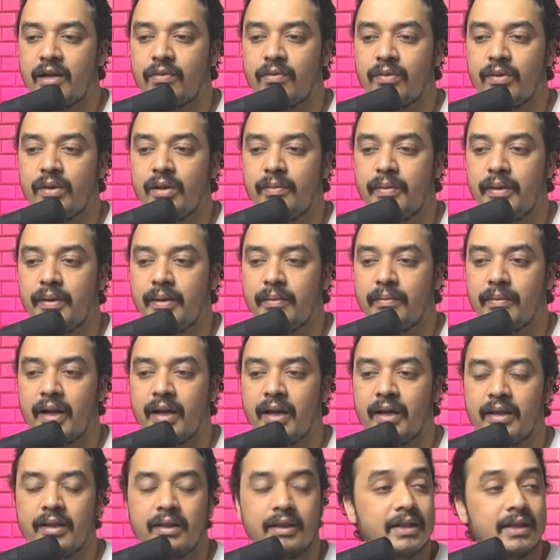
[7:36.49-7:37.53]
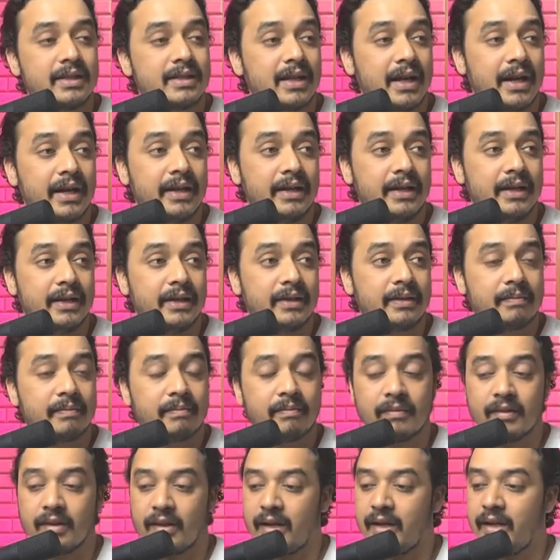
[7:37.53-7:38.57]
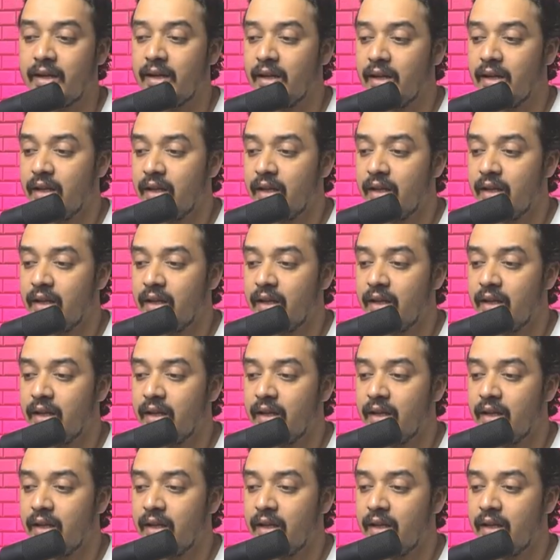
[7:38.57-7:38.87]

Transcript: will be my this ID, right?